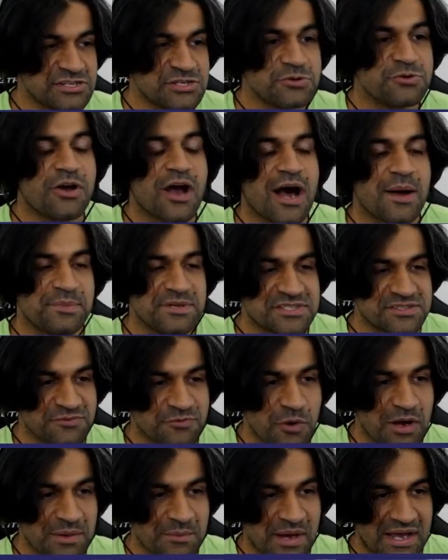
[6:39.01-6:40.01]
2 copies of
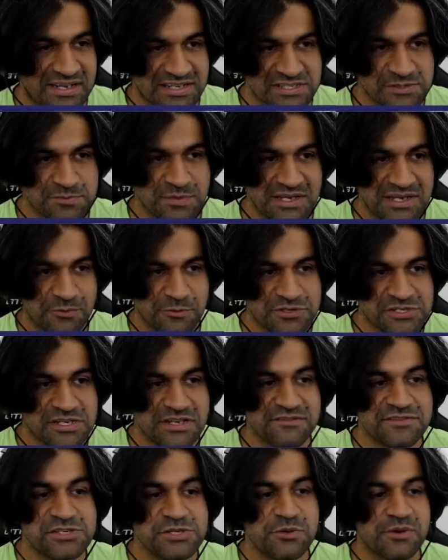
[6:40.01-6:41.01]
1 minus p, which
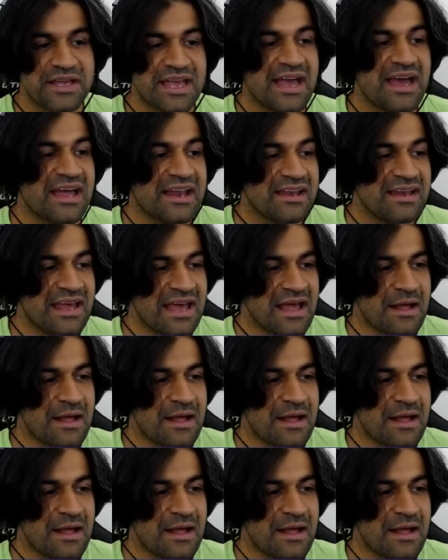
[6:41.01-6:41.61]
gives you again